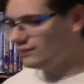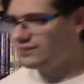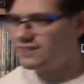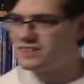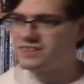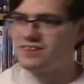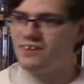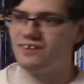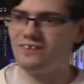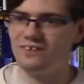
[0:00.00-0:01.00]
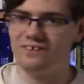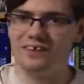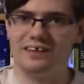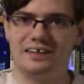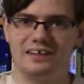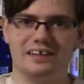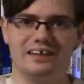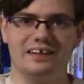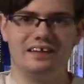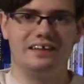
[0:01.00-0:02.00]
So,
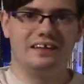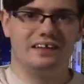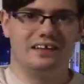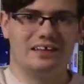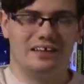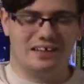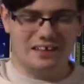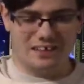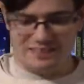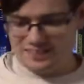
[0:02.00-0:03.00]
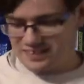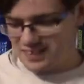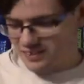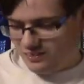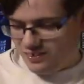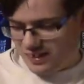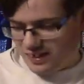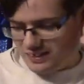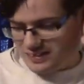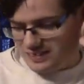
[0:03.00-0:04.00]
yeah, let's take a look
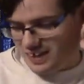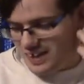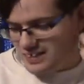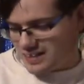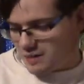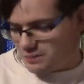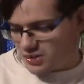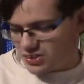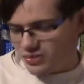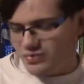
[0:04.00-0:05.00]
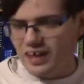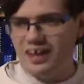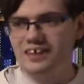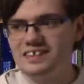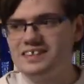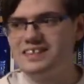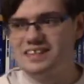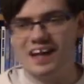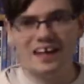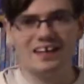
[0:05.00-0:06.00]
at today's episode,
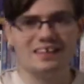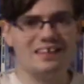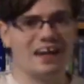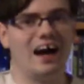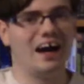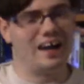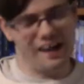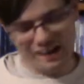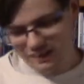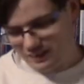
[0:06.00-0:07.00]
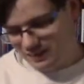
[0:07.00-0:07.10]
Inside Guy.